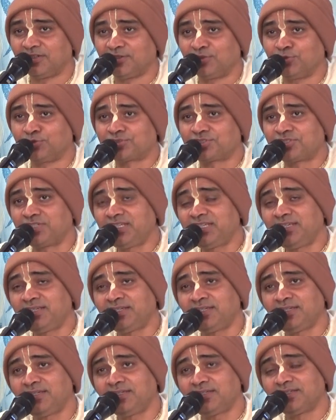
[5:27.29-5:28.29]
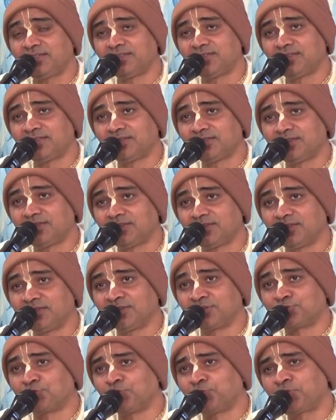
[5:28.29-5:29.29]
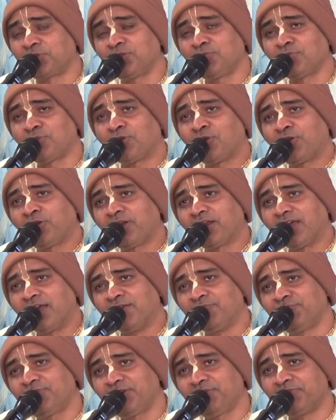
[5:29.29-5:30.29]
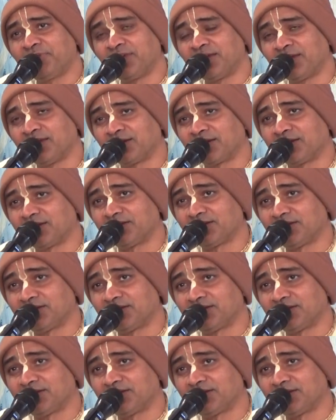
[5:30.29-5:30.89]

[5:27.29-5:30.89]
to see the Supreme Lord everywhere,